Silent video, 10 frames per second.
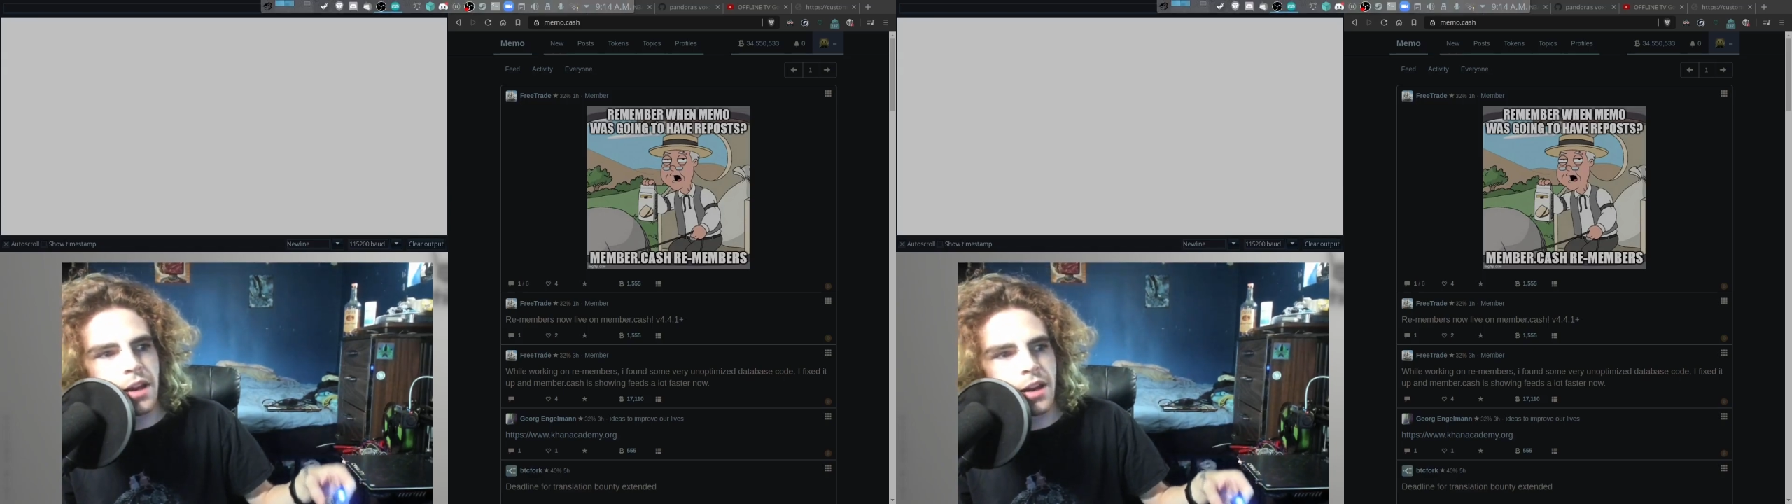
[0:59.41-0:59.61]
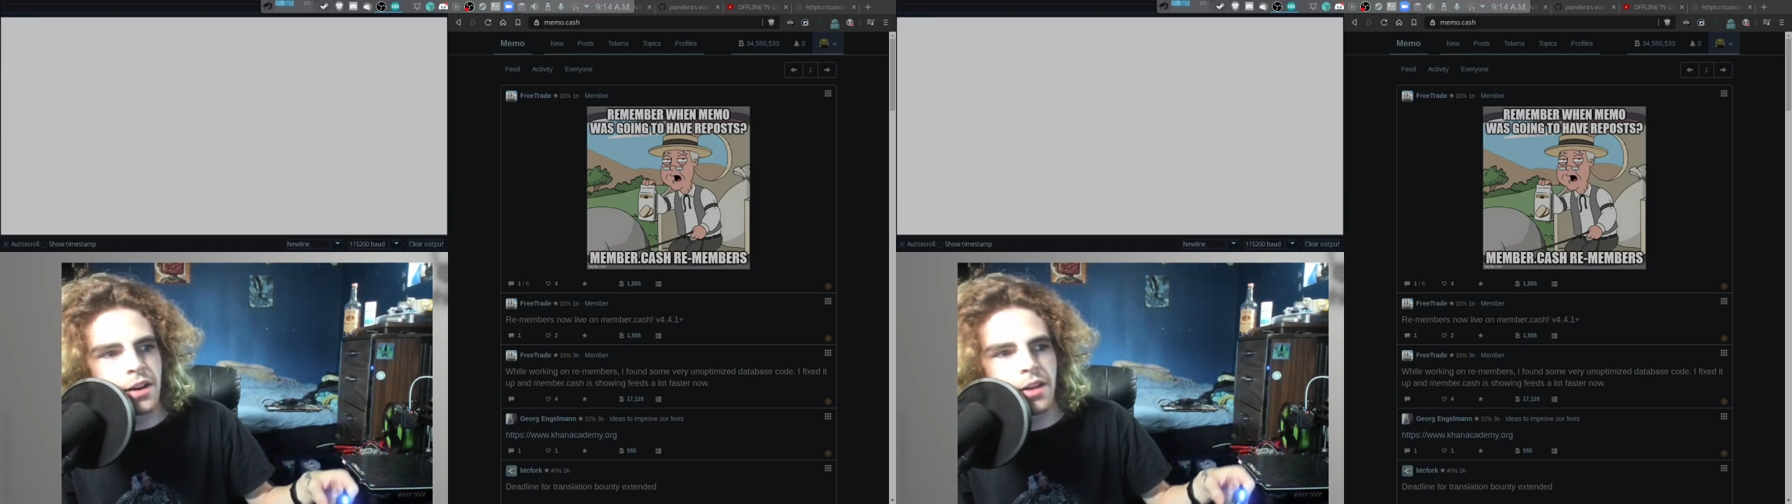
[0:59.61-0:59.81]

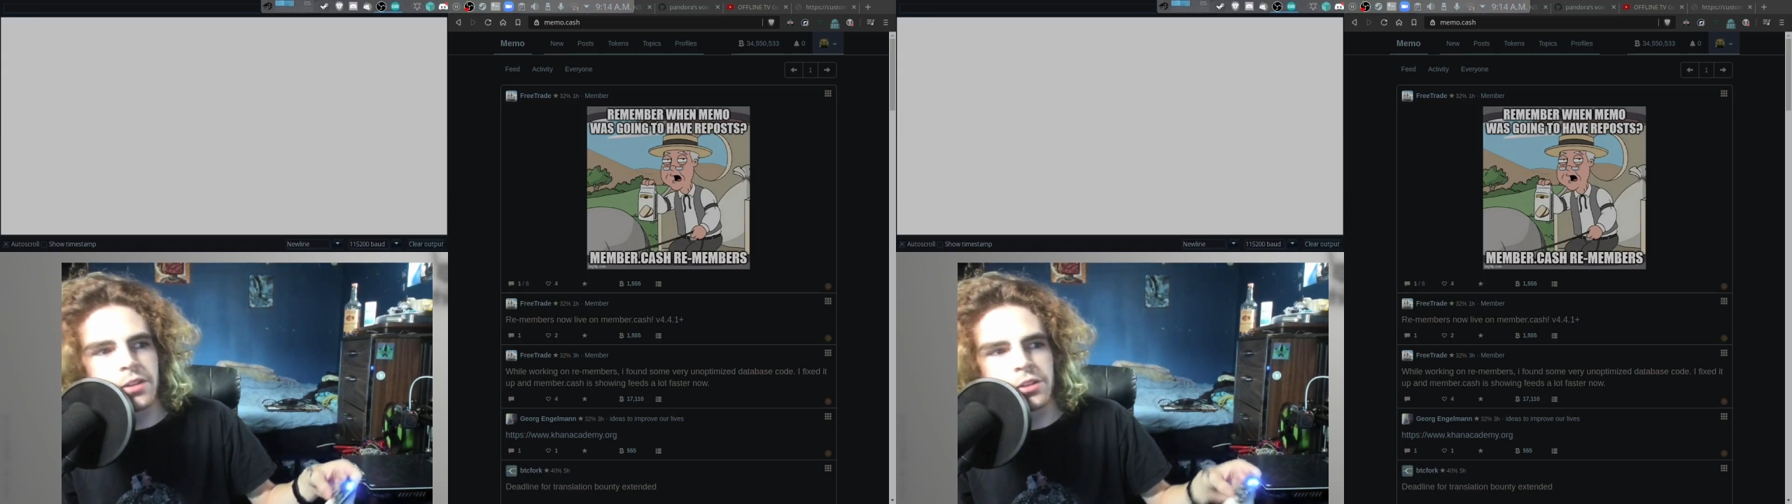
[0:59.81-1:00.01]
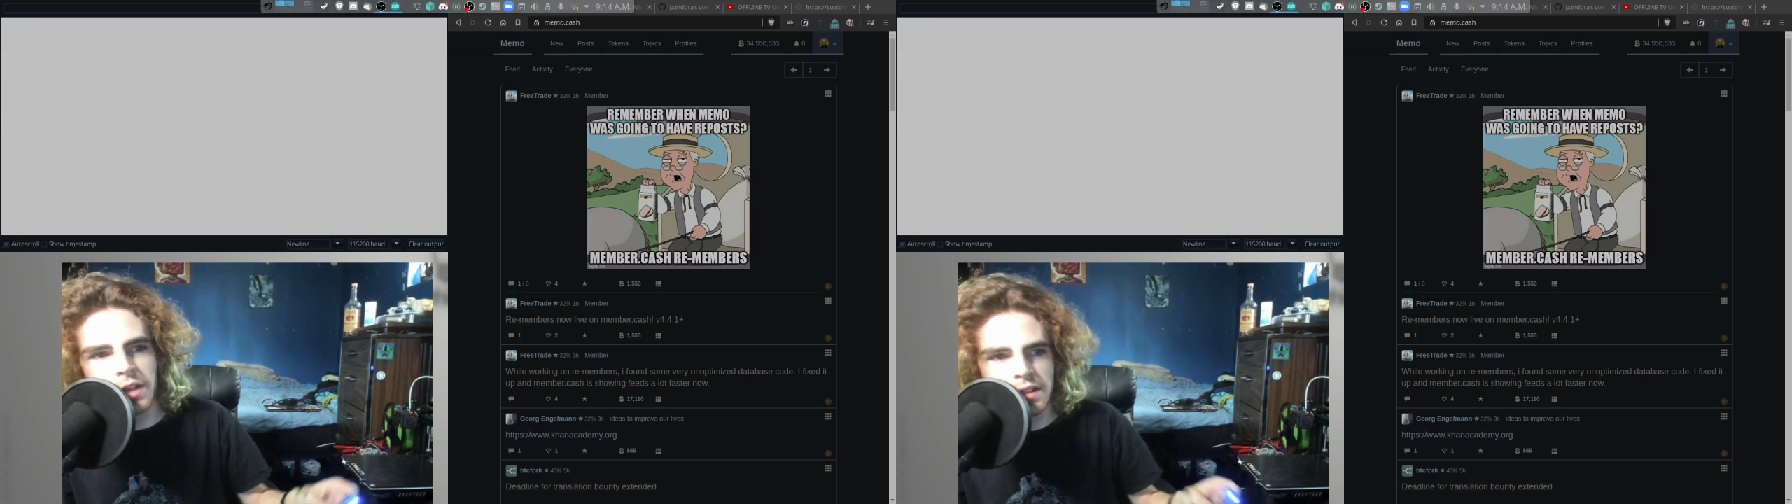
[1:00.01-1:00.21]
another
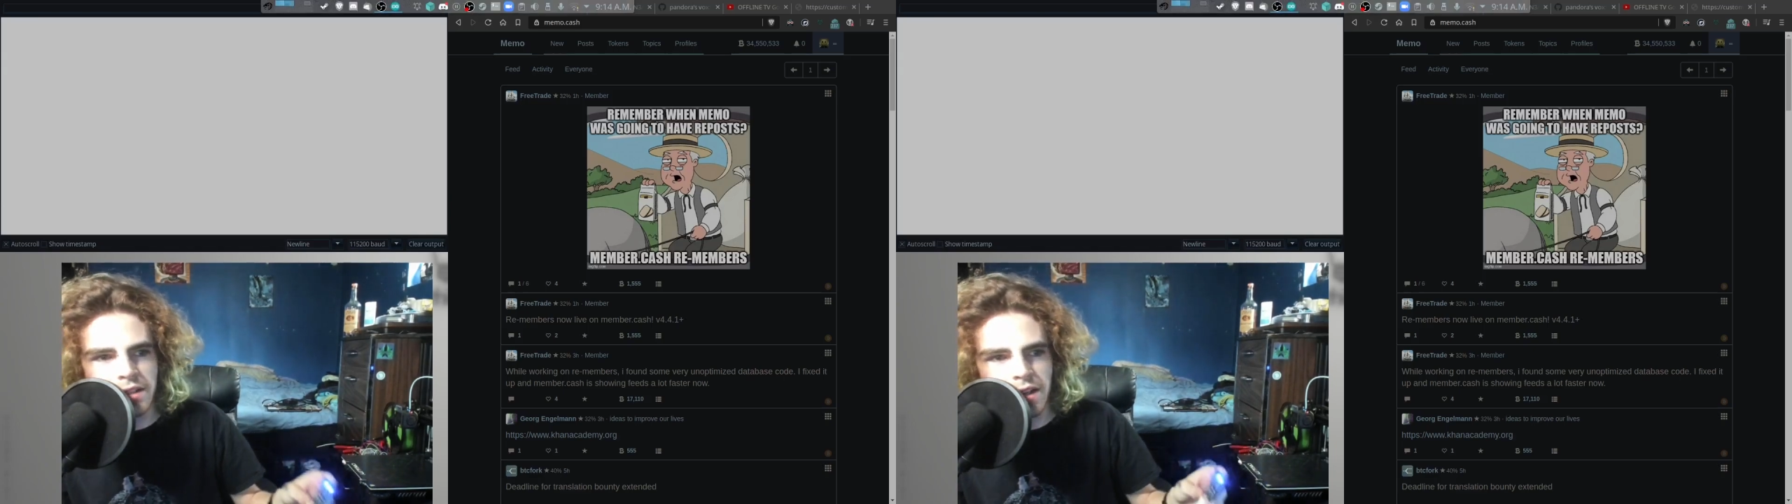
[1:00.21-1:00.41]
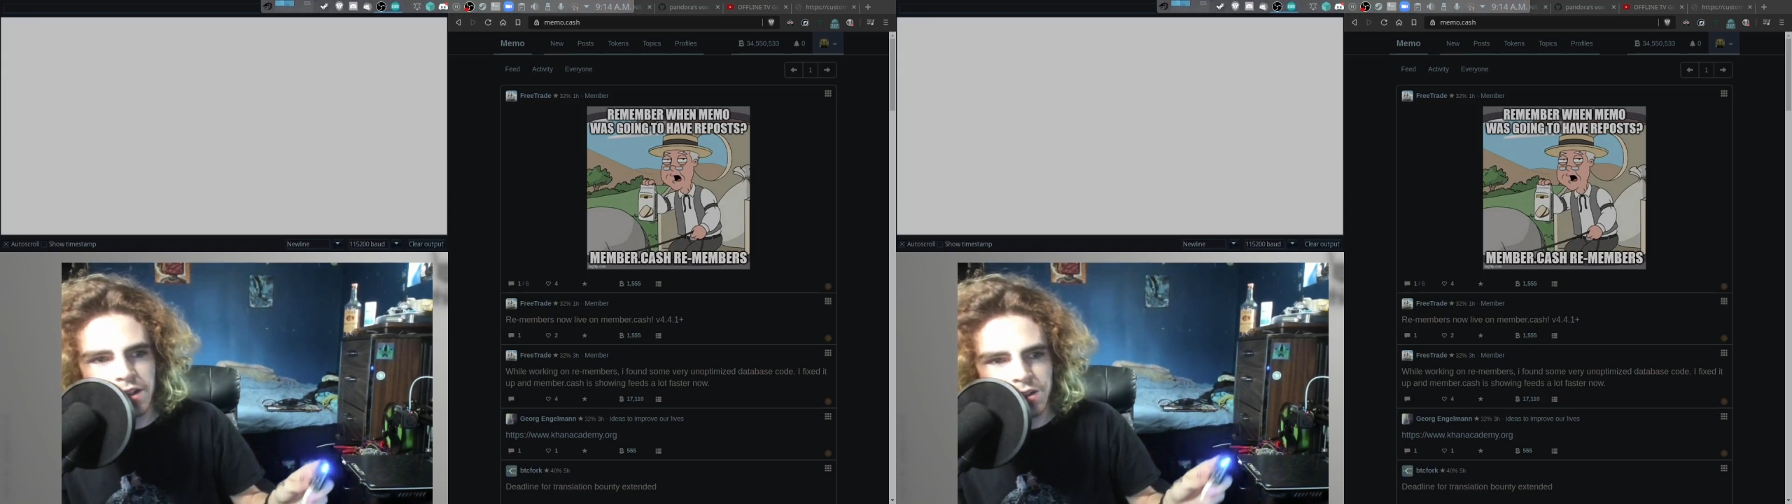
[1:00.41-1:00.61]

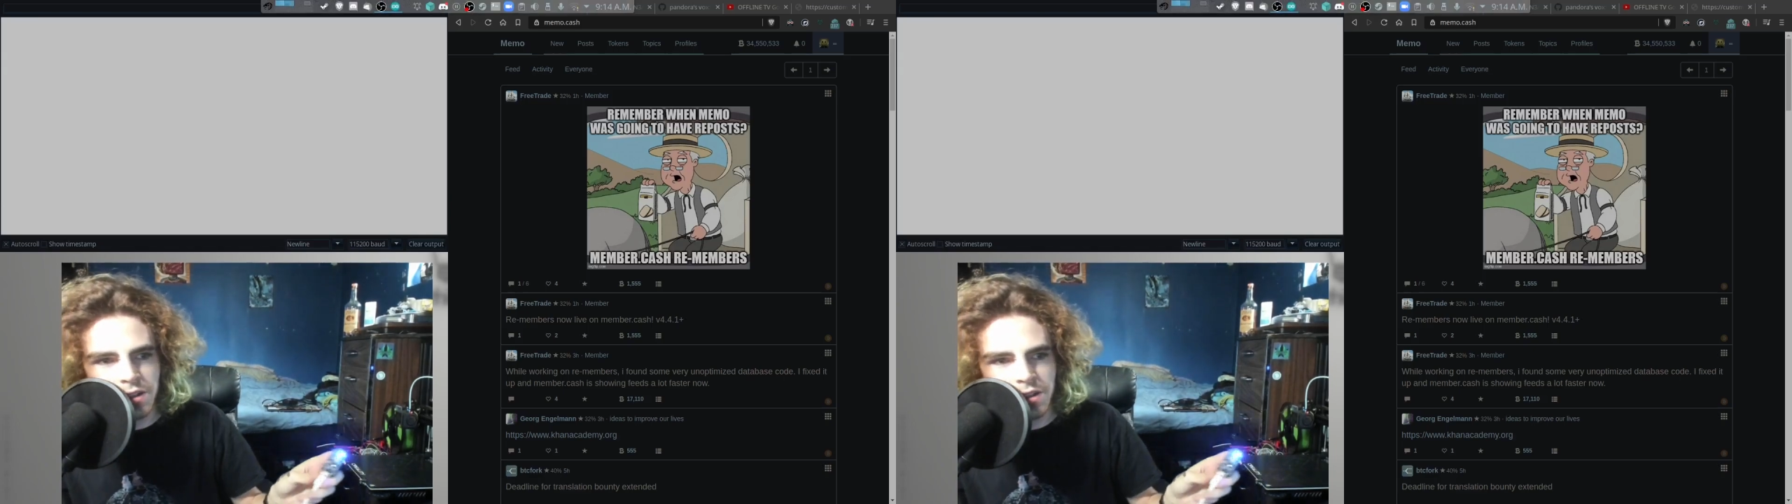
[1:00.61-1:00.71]
transaction